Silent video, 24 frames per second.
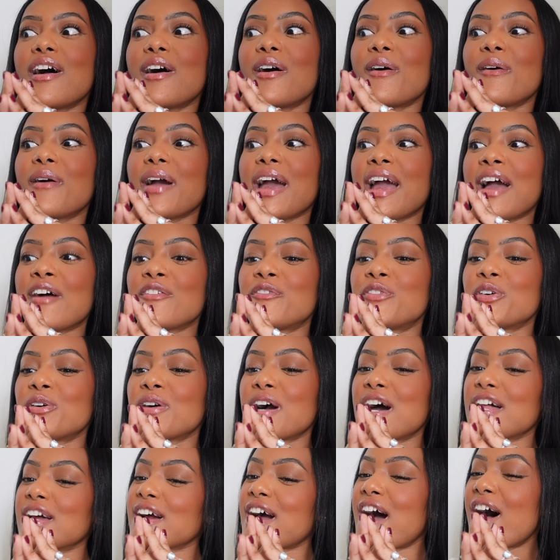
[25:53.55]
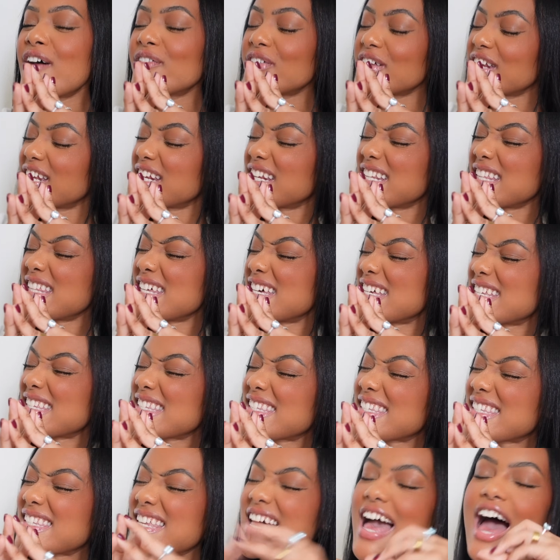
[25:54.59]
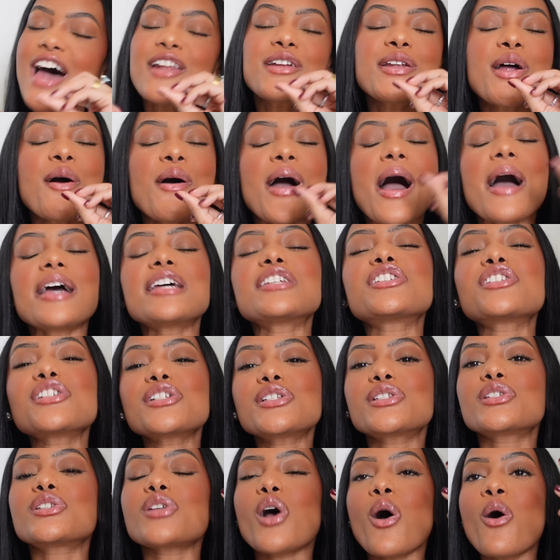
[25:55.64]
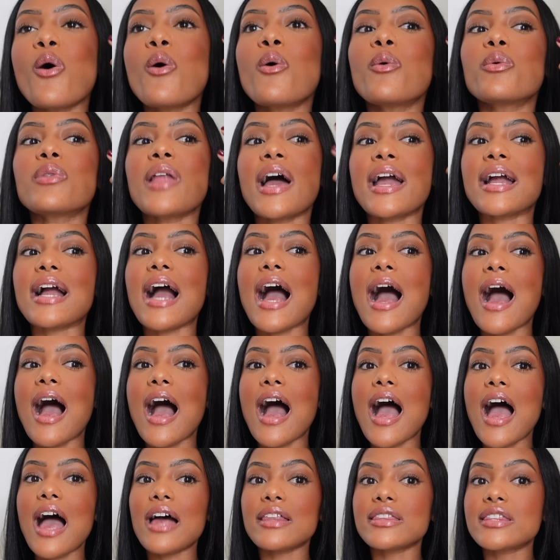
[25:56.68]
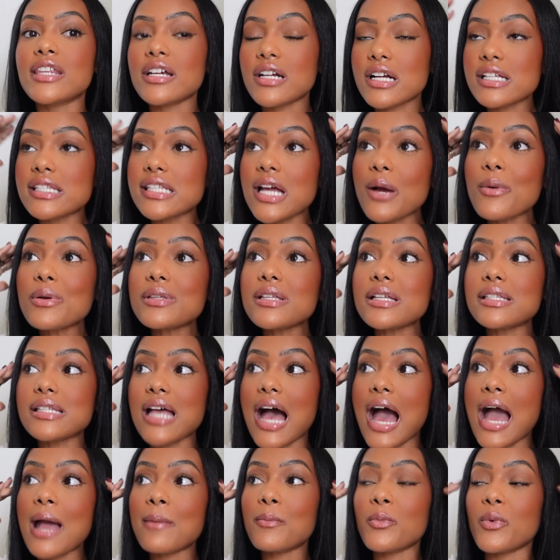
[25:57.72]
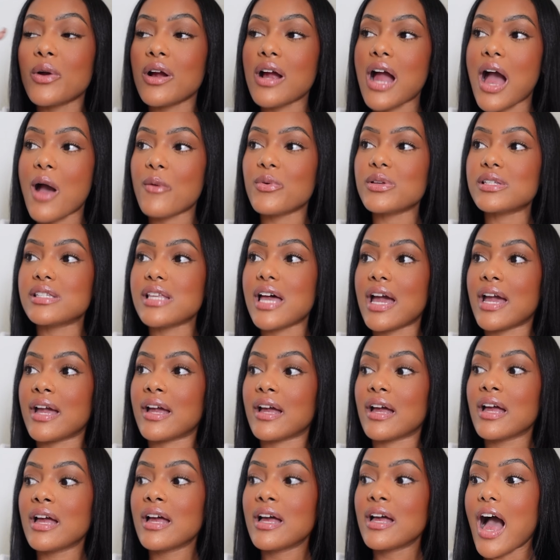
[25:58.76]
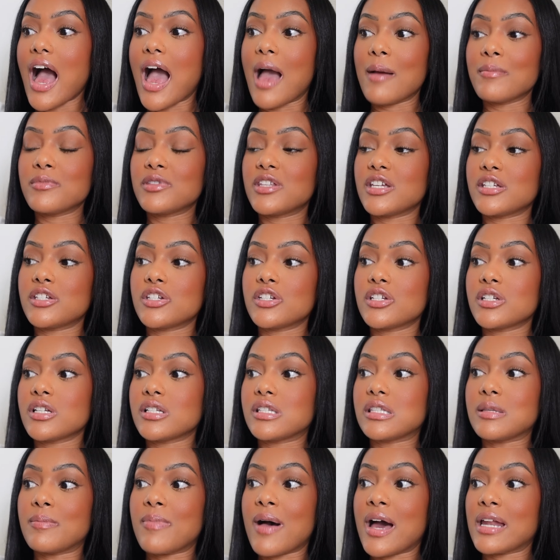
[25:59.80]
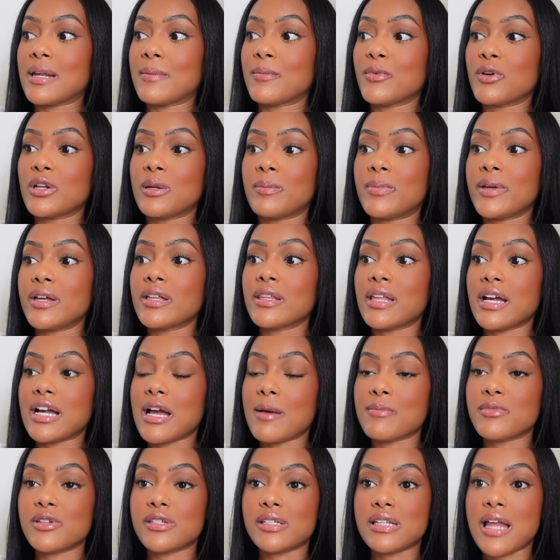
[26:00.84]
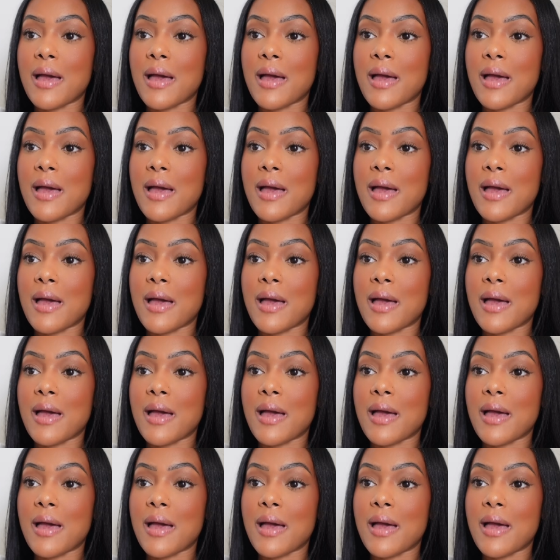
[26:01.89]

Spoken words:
okay, I feel kind of confident in this. I don't know. It's just so like, because there was a time where I was like, this is just the body I'm going to be in. Like, I'm just